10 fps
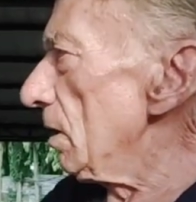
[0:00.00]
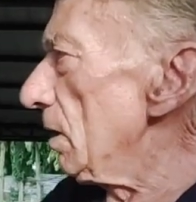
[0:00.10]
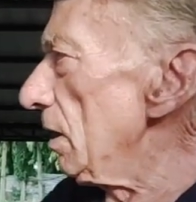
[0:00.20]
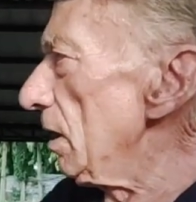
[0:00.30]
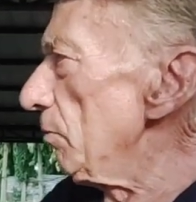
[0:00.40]

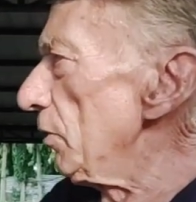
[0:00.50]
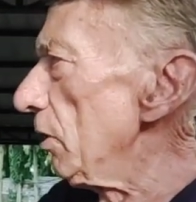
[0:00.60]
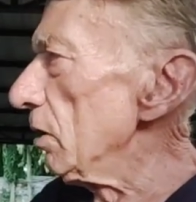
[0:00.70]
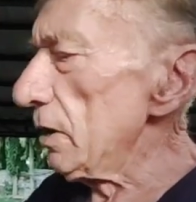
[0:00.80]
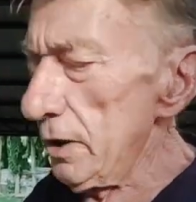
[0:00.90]
But
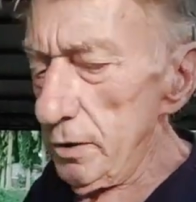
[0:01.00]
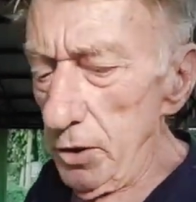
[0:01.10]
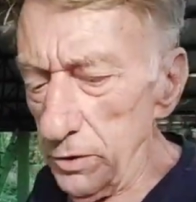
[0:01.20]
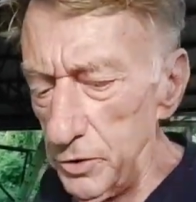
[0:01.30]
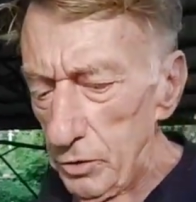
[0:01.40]
all I
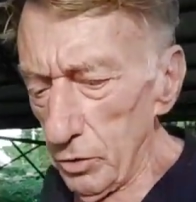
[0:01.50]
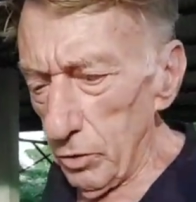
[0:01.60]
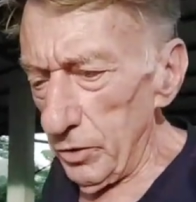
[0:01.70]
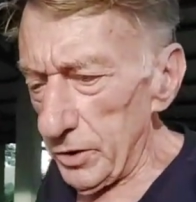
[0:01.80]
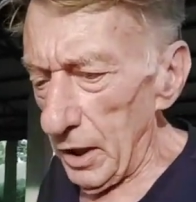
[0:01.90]
need to know
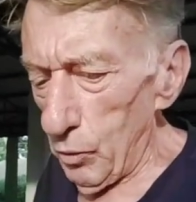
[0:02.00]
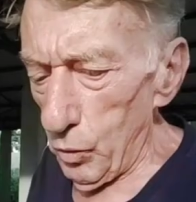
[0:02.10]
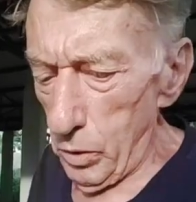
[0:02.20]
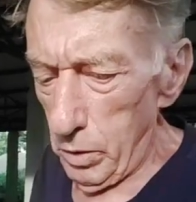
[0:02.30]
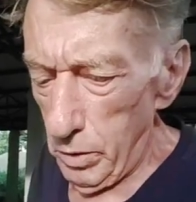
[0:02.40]
is
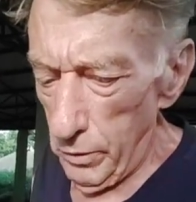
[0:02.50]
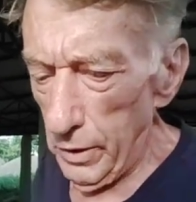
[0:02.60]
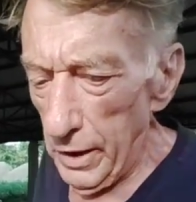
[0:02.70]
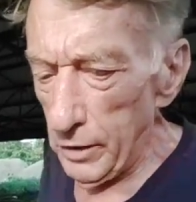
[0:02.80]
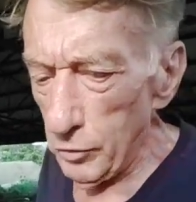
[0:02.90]
how
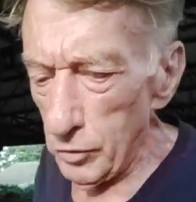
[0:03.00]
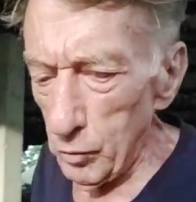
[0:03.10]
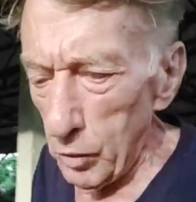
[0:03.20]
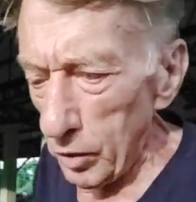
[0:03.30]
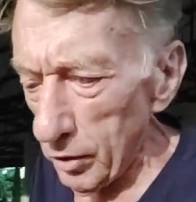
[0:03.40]
they're going to
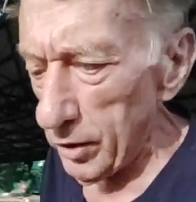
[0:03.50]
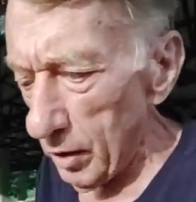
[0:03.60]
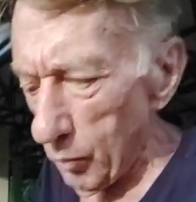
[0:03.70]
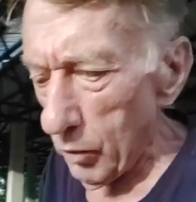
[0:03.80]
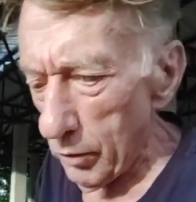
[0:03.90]
work
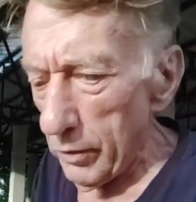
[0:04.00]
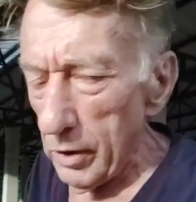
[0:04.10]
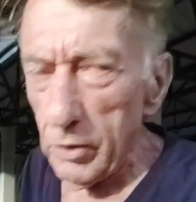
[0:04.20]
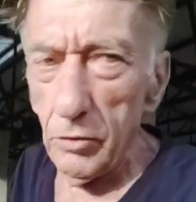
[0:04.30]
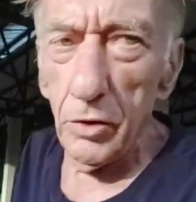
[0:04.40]
and what
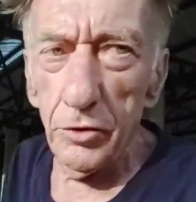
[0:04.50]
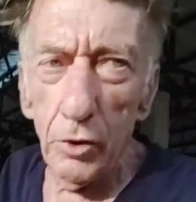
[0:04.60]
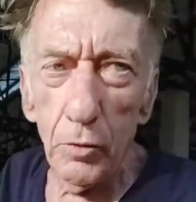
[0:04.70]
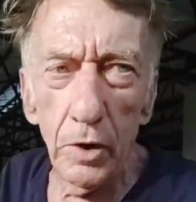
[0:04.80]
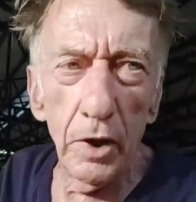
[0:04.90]
they're going to do.